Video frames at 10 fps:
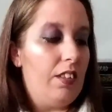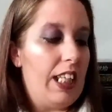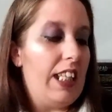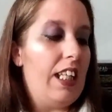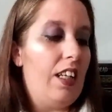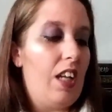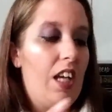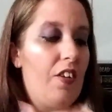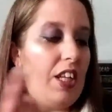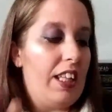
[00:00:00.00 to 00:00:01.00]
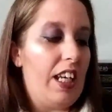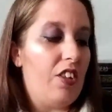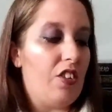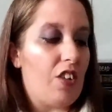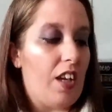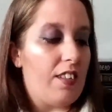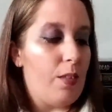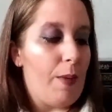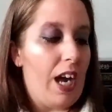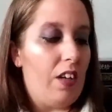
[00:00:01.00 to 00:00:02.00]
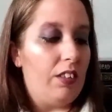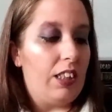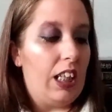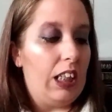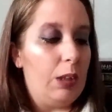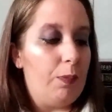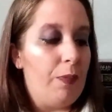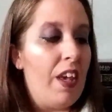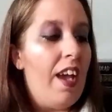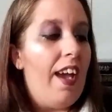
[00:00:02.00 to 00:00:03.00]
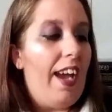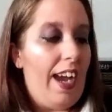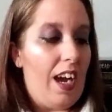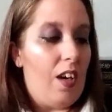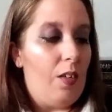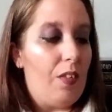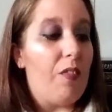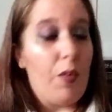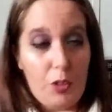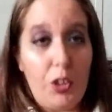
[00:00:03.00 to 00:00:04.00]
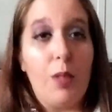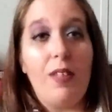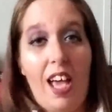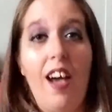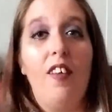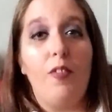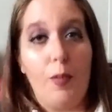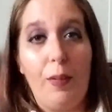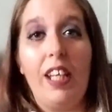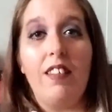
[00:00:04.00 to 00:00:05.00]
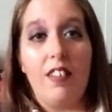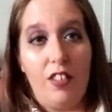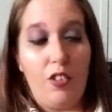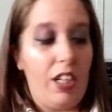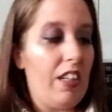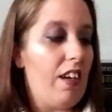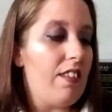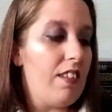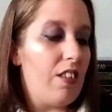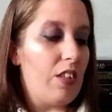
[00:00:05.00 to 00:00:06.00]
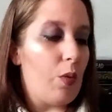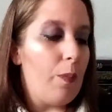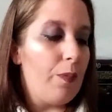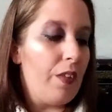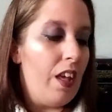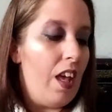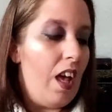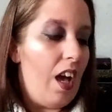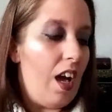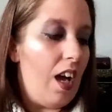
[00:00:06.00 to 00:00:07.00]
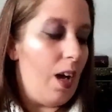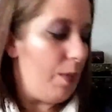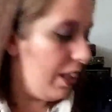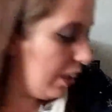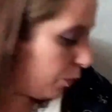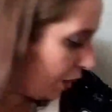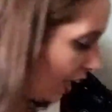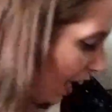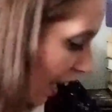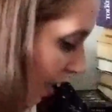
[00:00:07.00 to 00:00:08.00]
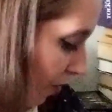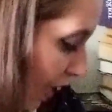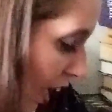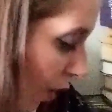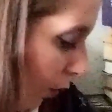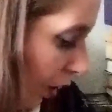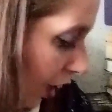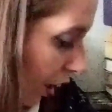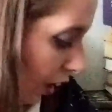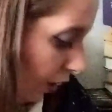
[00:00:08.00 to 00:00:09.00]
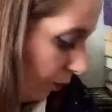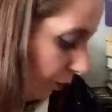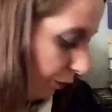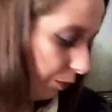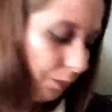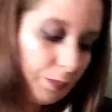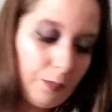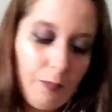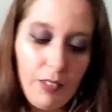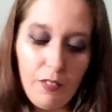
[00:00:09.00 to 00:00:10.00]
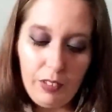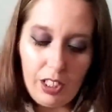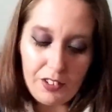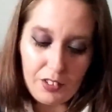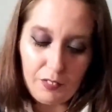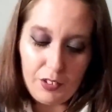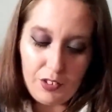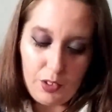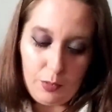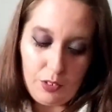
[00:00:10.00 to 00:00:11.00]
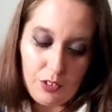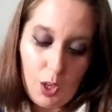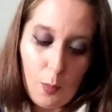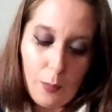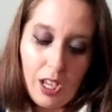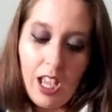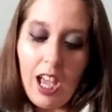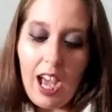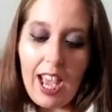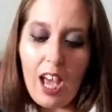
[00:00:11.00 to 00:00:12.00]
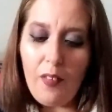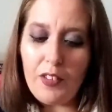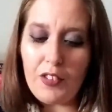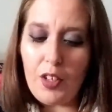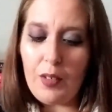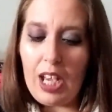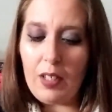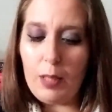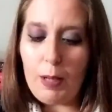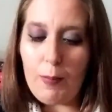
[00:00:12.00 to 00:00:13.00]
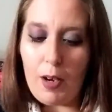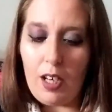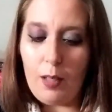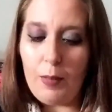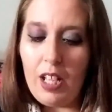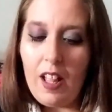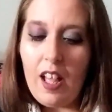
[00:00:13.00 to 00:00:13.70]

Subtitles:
And then underneath that, it just talks about how the photo strips have replaced the trading cards. So that's cool. And then we have our Philosopher's Stone soap. I held the stone out in my palm.